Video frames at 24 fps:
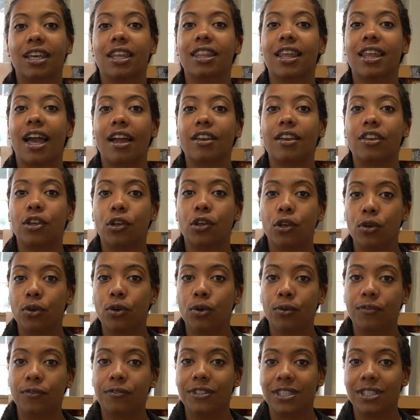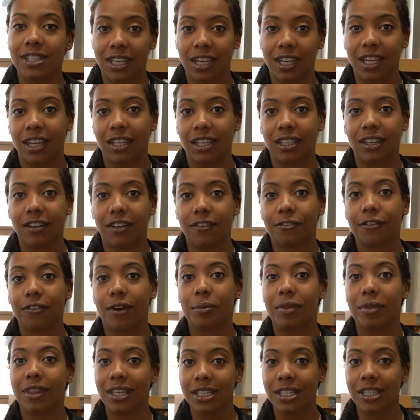that you've seen
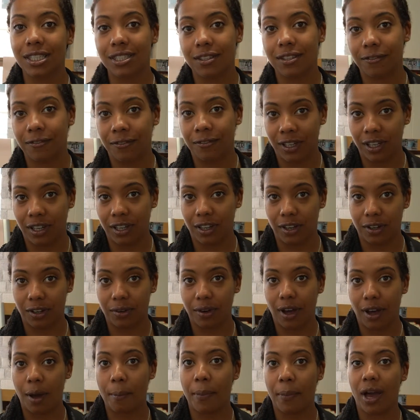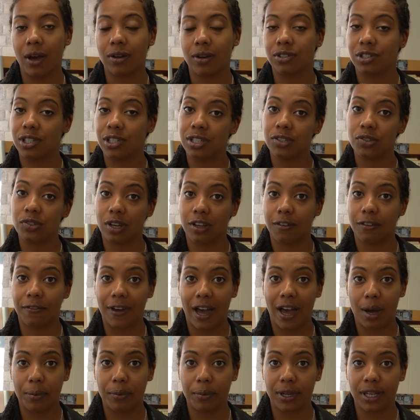from this video about G Street
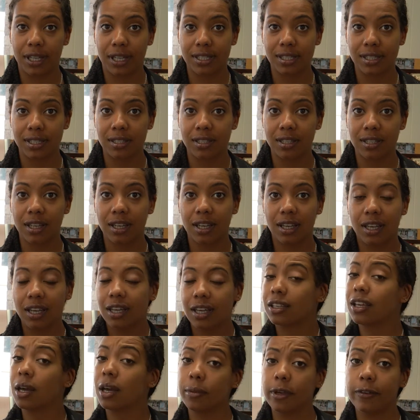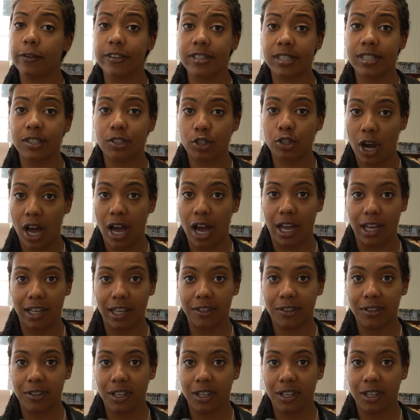Fabrics, come give us a try.